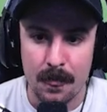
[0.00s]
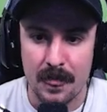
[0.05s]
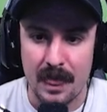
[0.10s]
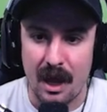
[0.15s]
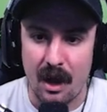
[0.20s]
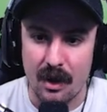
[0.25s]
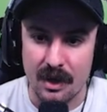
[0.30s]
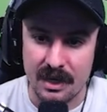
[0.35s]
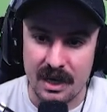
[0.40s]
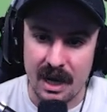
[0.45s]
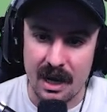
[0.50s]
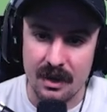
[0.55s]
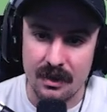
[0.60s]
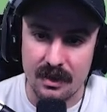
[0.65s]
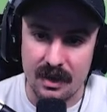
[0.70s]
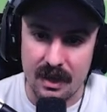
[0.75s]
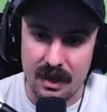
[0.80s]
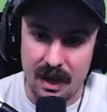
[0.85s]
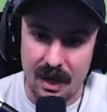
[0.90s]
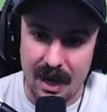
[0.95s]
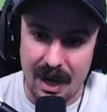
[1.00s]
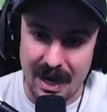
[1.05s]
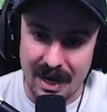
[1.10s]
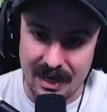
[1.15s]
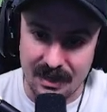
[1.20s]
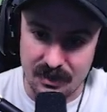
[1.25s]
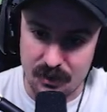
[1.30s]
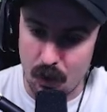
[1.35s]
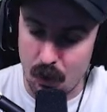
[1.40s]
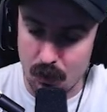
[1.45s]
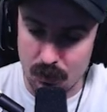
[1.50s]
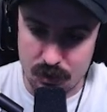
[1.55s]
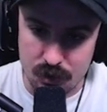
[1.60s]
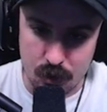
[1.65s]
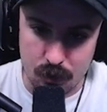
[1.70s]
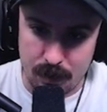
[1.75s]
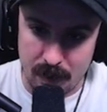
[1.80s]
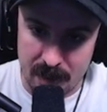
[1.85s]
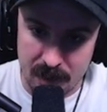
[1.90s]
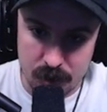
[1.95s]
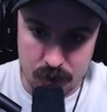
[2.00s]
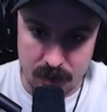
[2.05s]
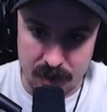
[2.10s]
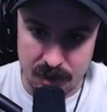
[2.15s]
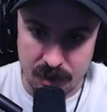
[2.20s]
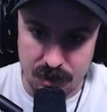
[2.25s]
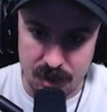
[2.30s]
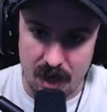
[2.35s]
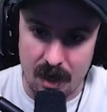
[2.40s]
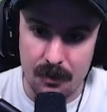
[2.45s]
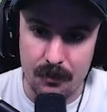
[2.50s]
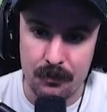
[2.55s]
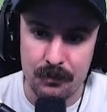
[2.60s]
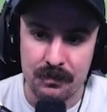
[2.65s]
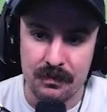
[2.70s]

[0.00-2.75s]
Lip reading: Now, again, I don't do Penetrating Shot